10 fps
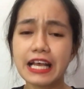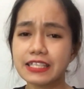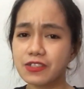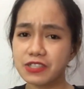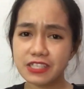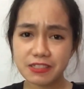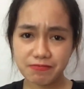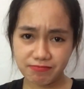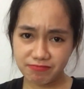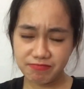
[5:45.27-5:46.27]
So just
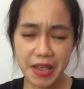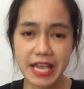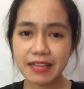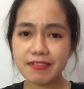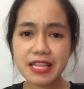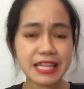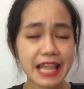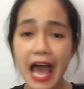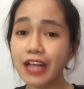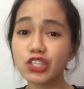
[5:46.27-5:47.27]
make it
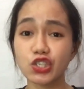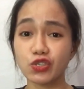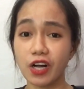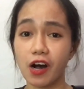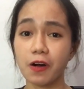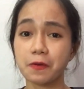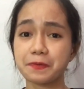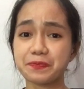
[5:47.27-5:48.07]
natural.